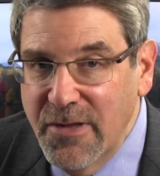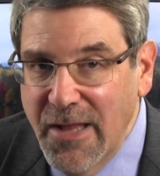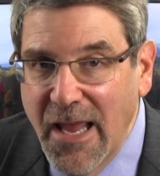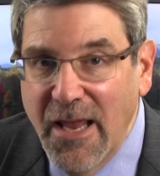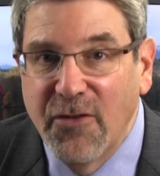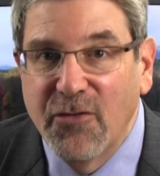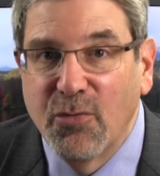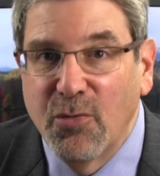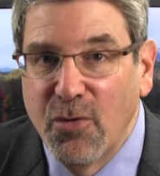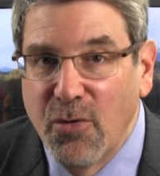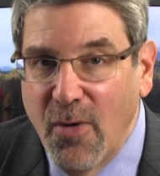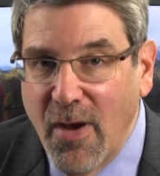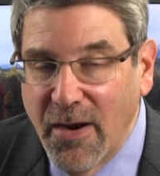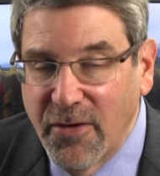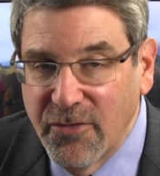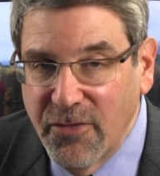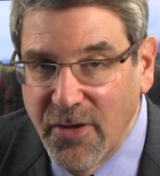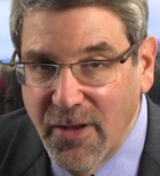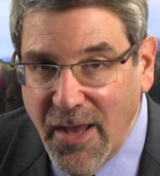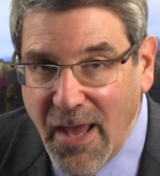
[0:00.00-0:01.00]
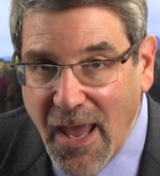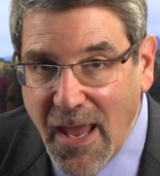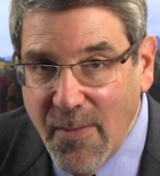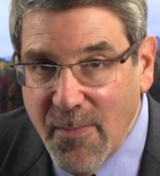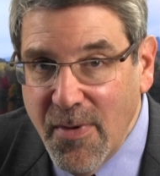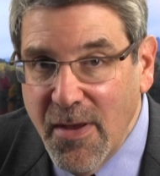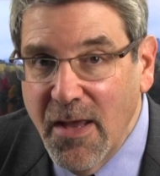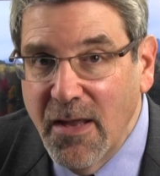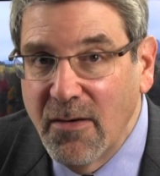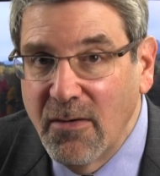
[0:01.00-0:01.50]
days where you actually
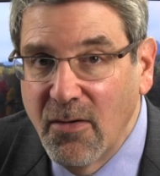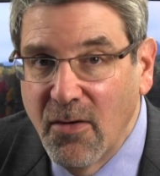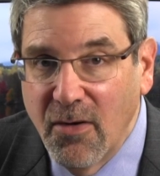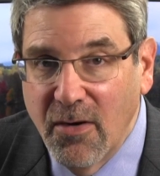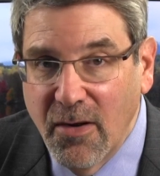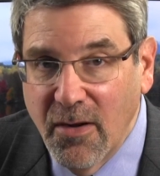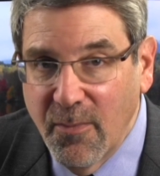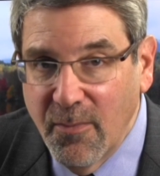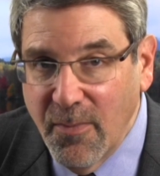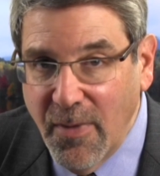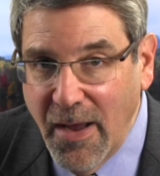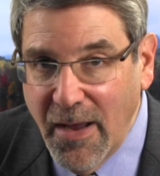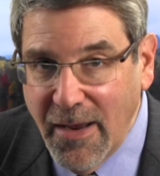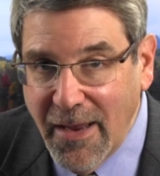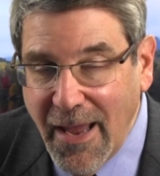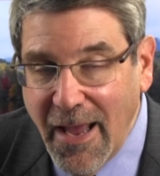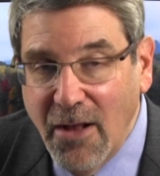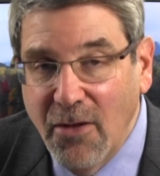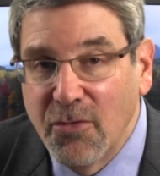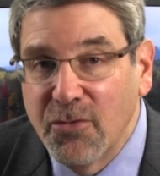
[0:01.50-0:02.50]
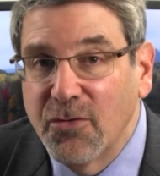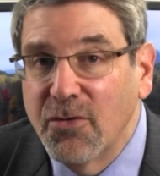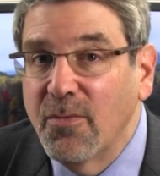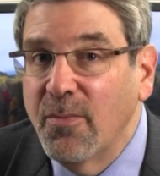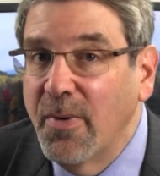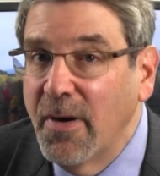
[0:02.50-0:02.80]
came in by a calendar.